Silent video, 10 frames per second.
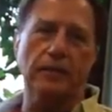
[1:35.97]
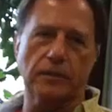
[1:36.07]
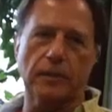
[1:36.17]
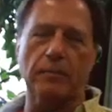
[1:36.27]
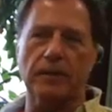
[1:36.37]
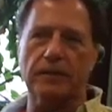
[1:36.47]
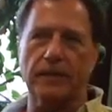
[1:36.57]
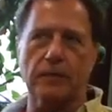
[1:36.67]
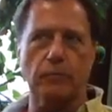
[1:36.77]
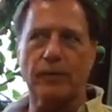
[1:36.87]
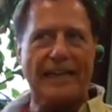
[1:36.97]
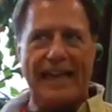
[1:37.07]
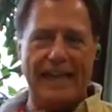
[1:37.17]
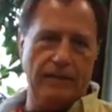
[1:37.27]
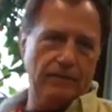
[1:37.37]
So I'm not saying that we
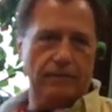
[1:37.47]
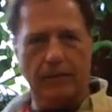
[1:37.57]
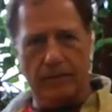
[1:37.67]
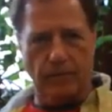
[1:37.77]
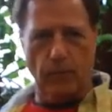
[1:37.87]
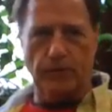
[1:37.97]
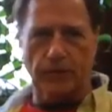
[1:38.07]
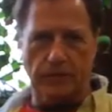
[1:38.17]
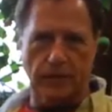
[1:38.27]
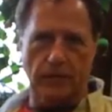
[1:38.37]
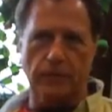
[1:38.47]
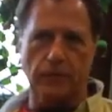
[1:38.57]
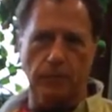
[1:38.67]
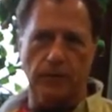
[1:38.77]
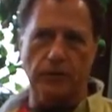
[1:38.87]
can't divorce ourselves
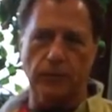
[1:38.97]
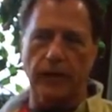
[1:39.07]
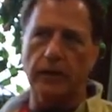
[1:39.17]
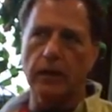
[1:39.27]
from this, right?